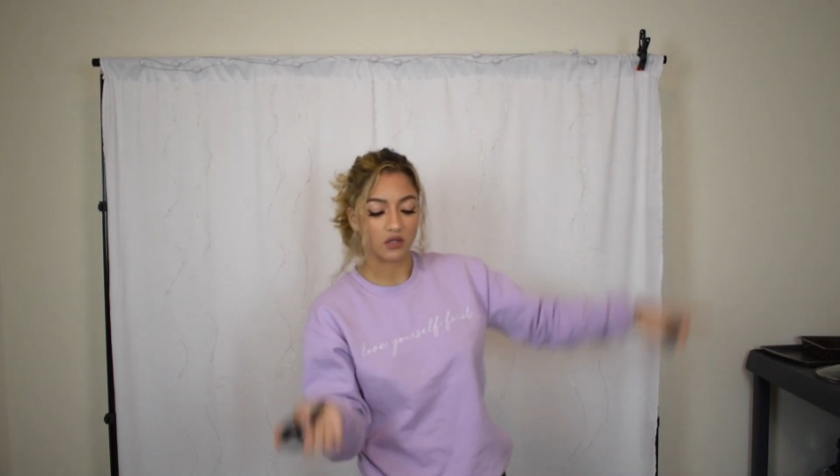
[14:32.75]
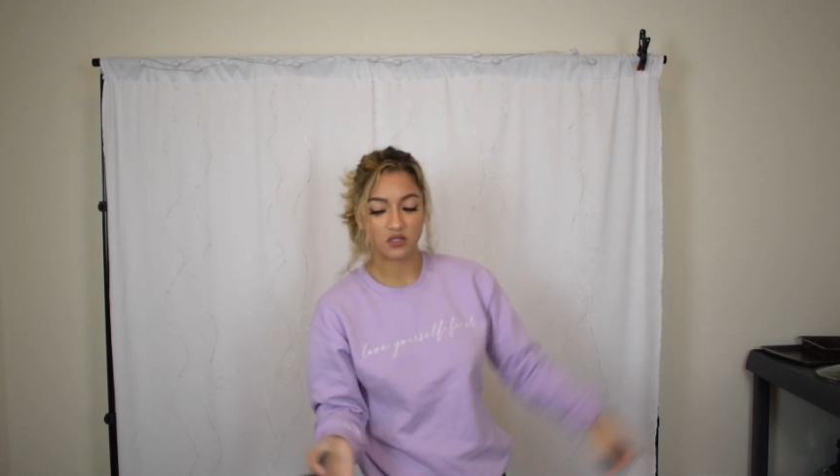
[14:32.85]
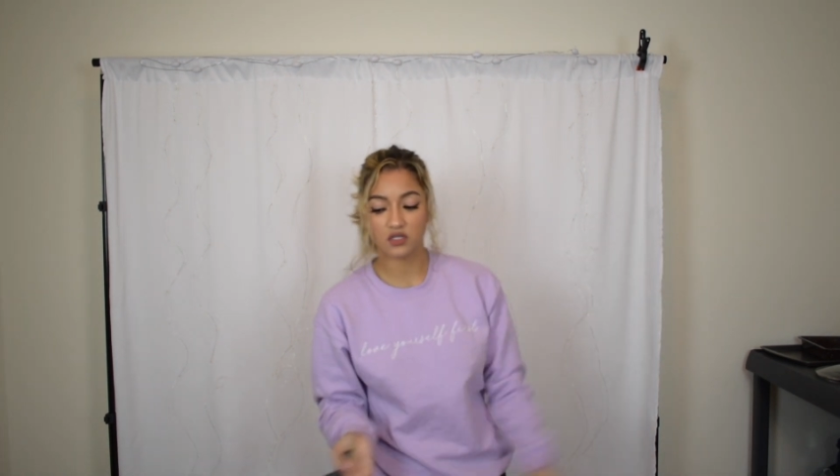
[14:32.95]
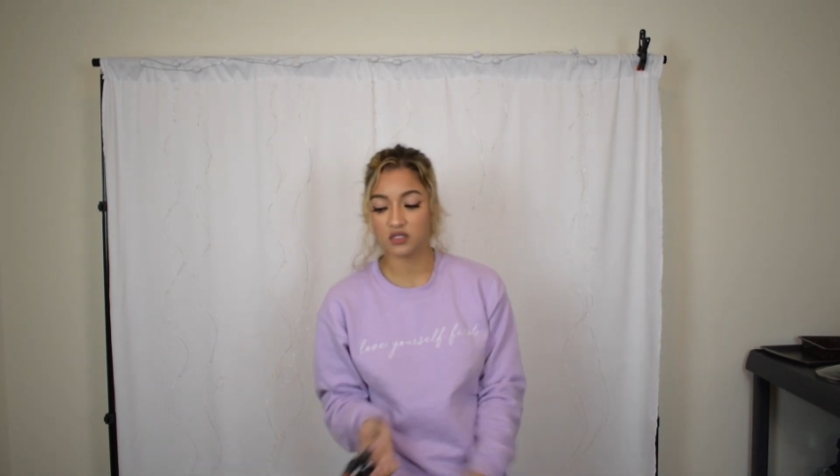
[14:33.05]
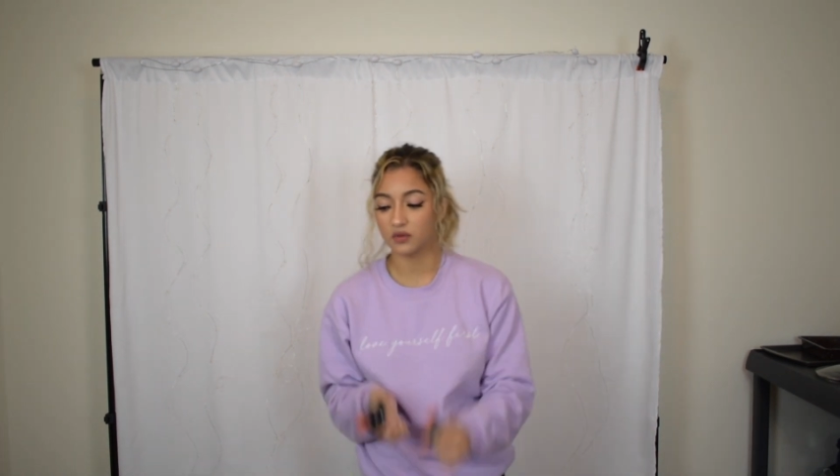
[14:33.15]
So
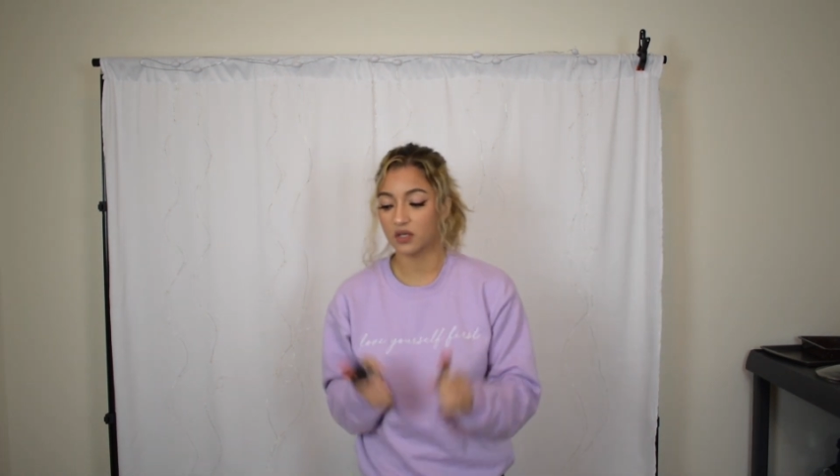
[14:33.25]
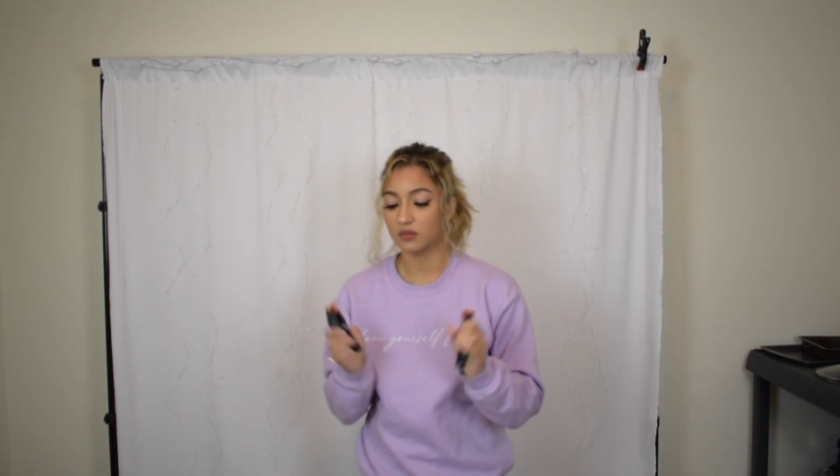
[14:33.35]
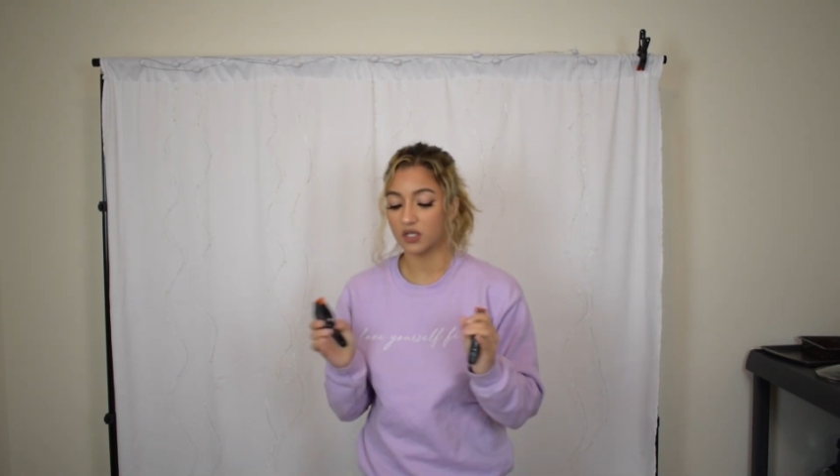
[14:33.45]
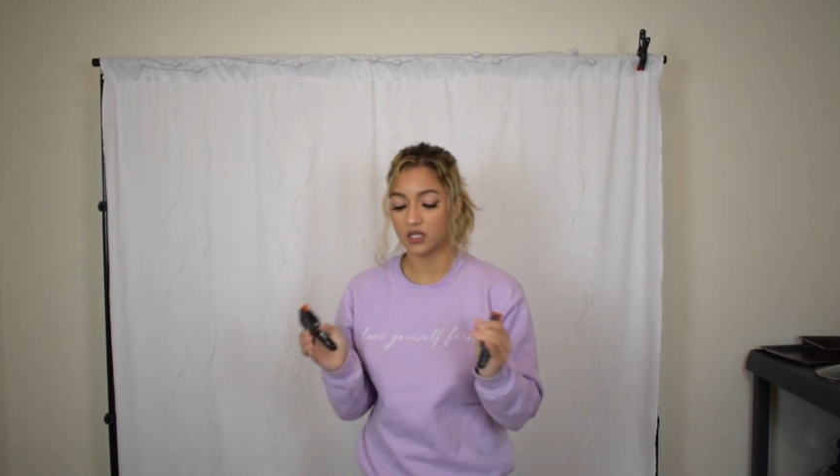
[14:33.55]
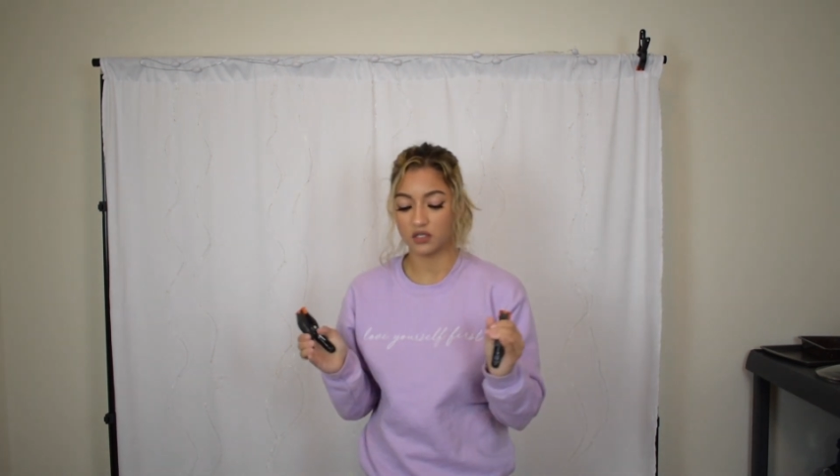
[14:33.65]
these are what
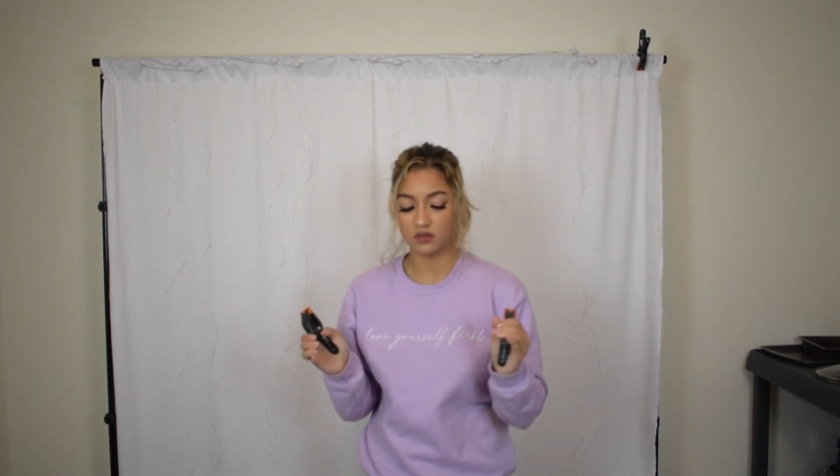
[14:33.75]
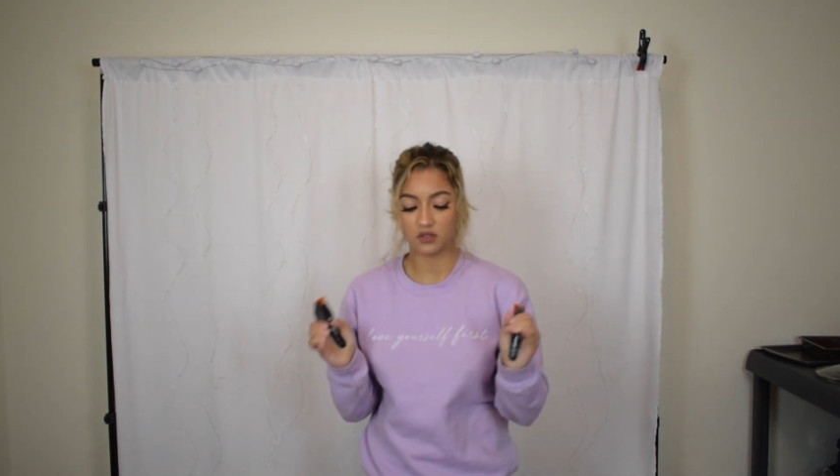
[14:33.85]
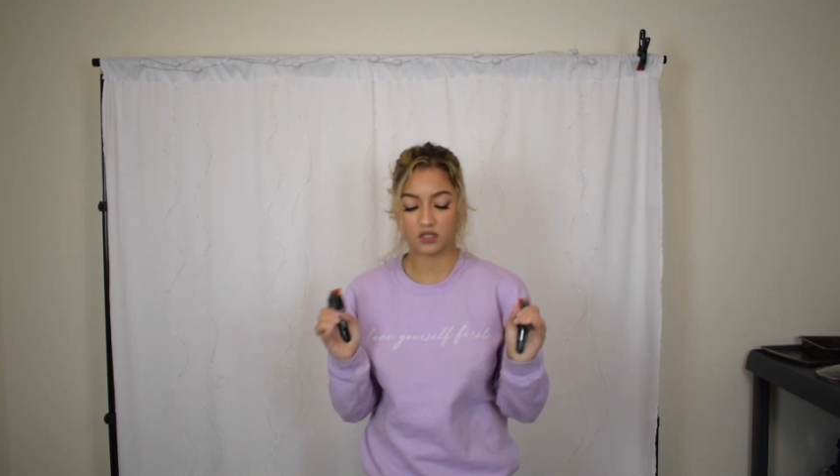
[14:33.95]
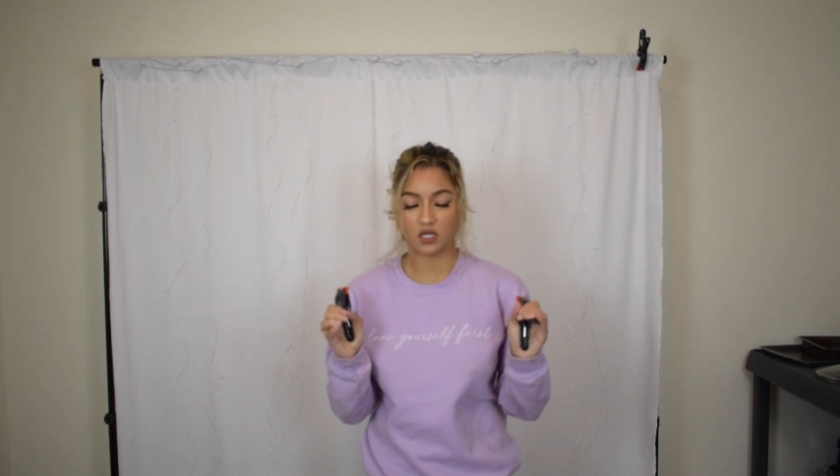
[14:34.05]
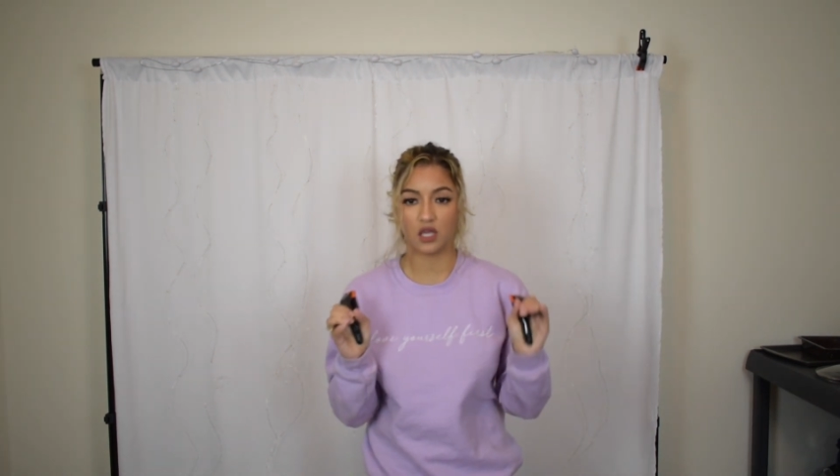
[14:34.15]
I'm gonna use to